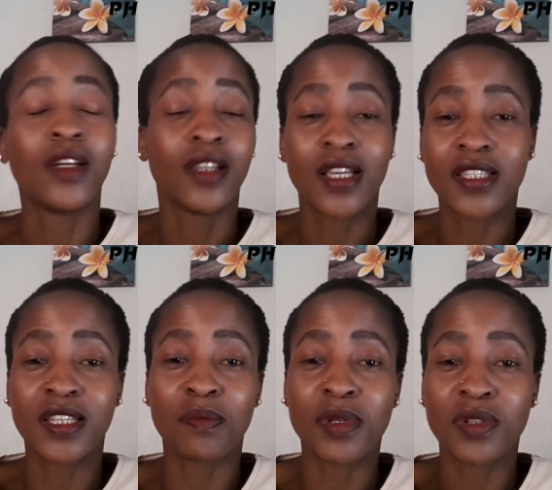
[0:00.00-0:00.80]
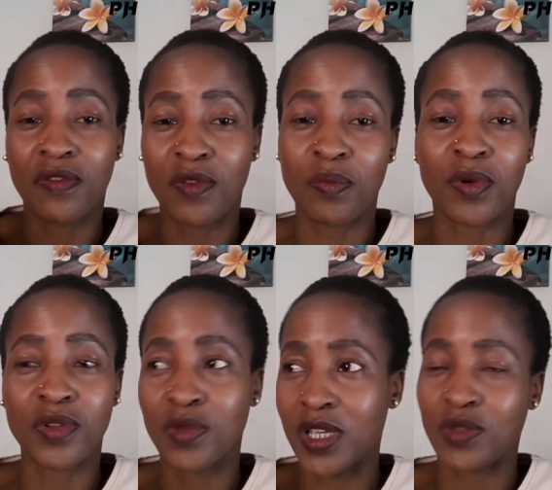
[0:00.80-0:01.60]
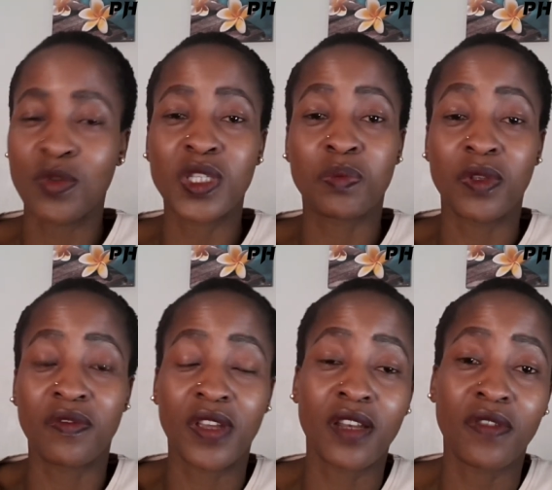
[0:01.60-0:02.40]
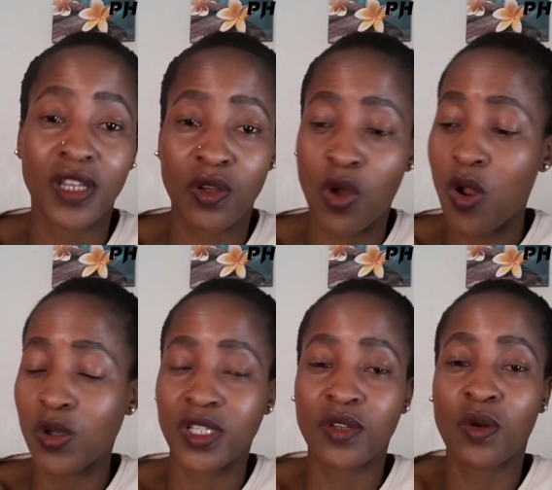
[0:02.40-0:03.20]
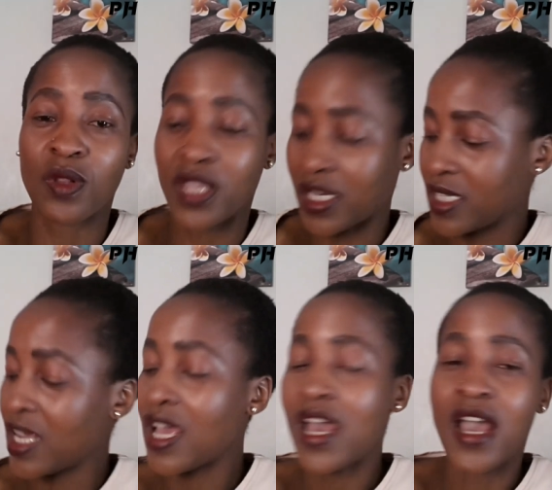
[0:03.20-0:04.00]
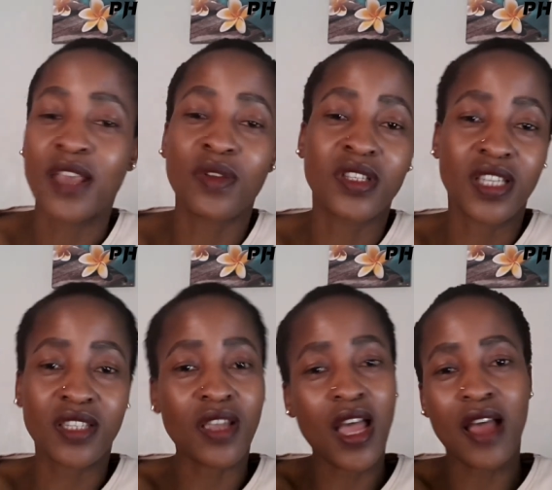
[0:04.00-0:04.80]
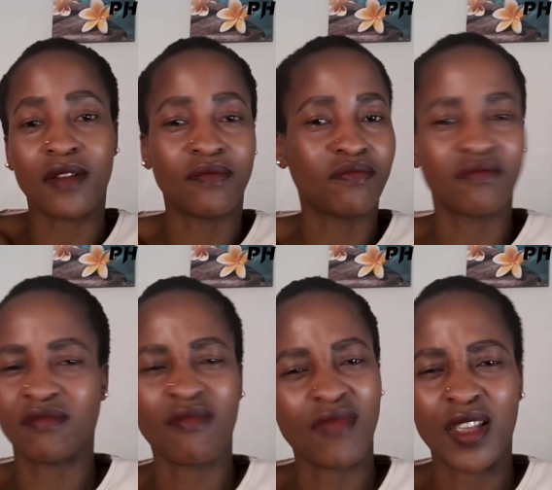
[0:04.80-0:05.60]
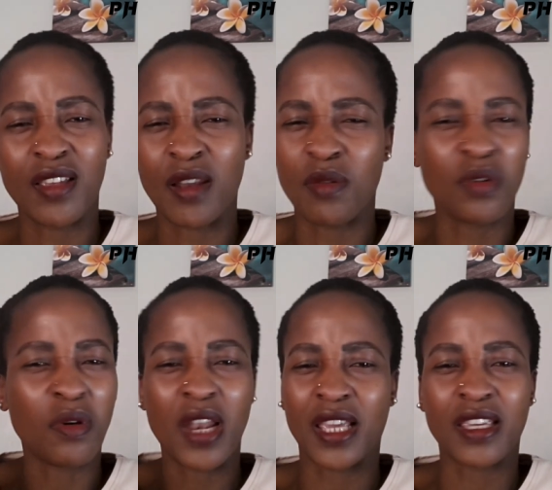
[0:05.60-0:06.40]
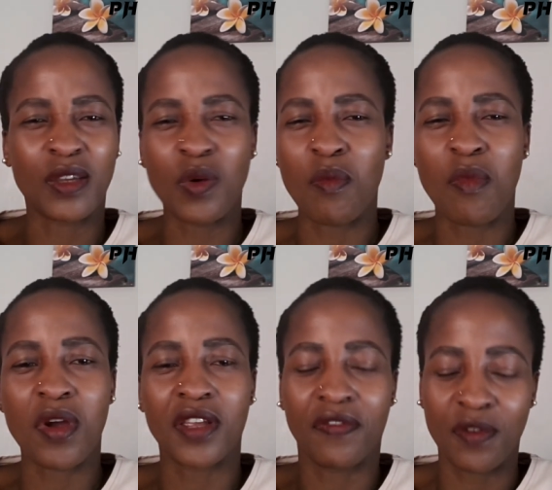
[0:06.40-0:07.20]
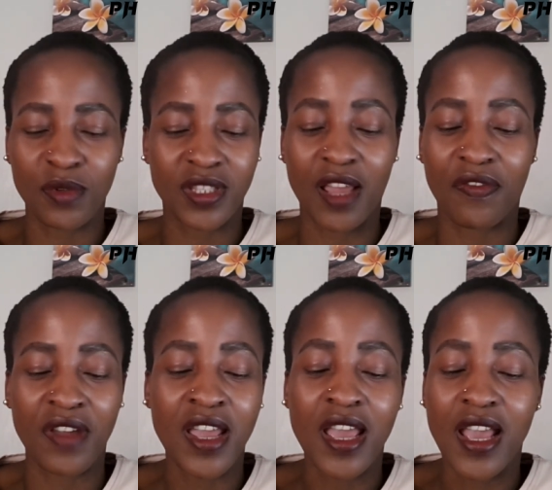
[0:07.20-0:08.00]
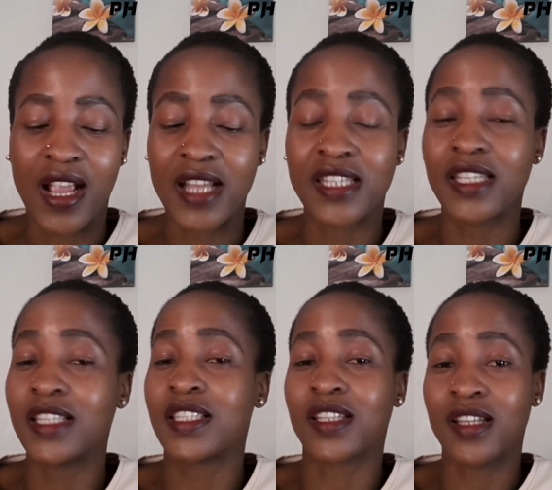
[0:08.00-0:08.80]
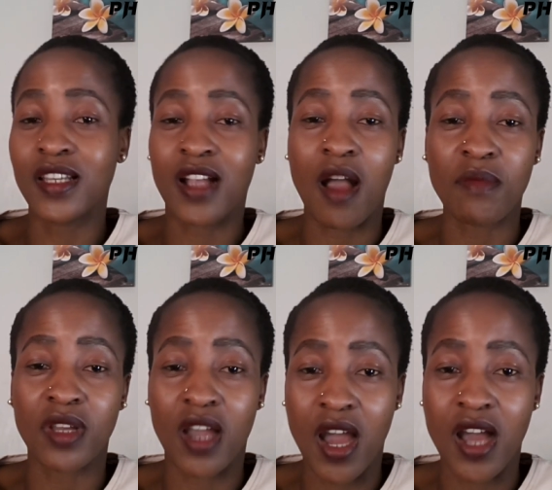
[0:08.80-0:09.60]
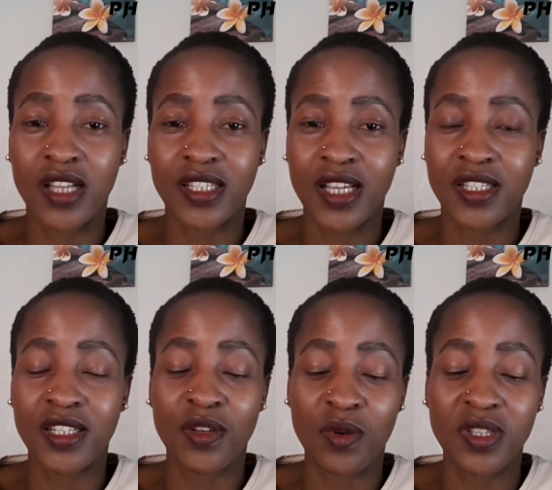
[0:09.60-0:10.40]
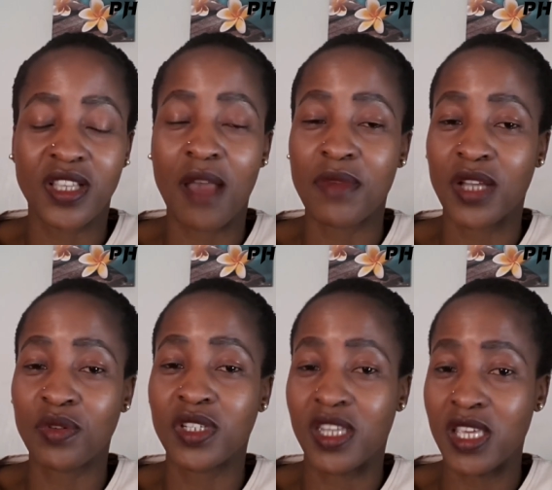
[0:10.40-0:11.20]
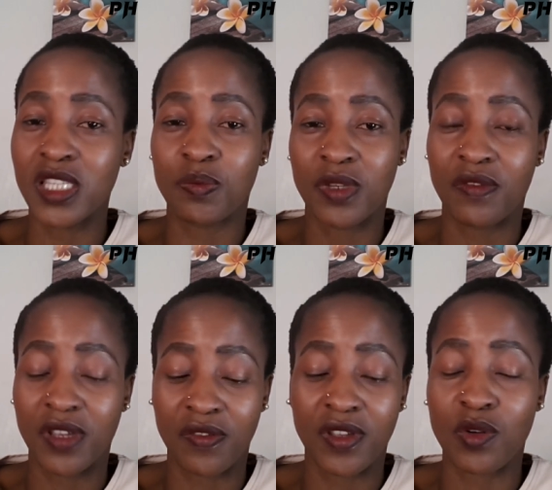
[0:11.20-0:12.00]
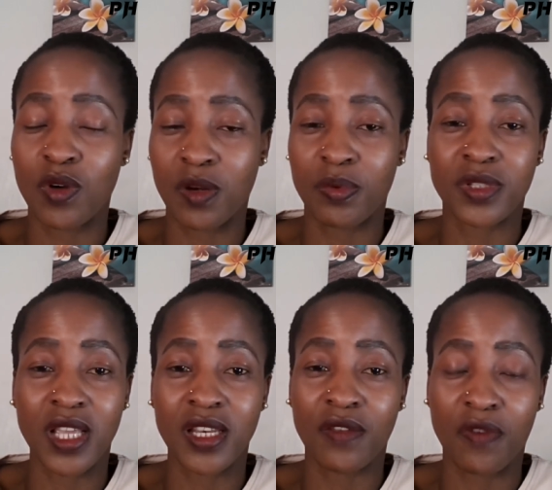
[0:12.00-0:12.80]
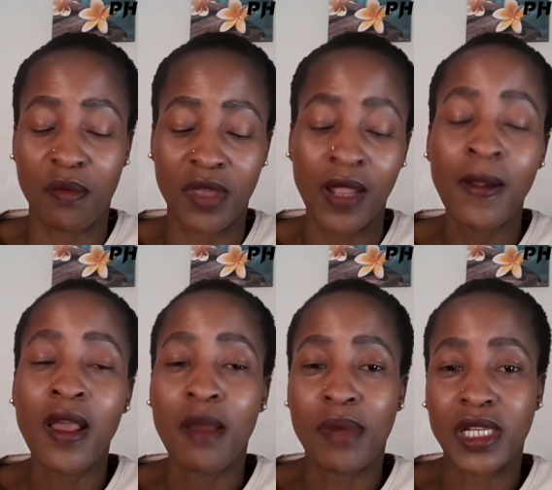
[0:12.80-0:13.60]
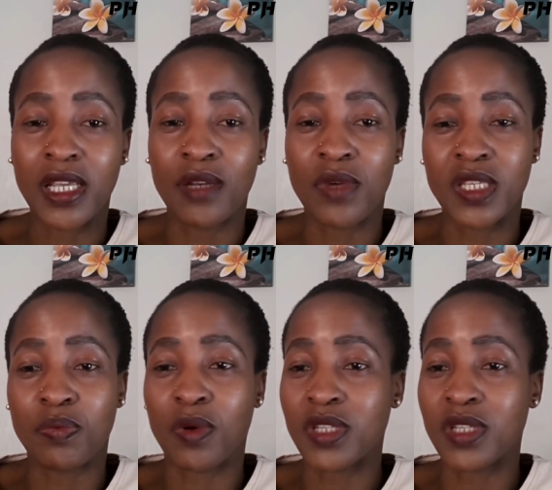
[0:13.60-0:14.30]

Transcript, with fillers: has in better flu because you guys you know it's been very very cold and all that I thought it's just ah you know no like you know more flu stuff kanti it's really coming hard i didn't know it's coming hard today it's been a very very horrible sunday for me but anyways because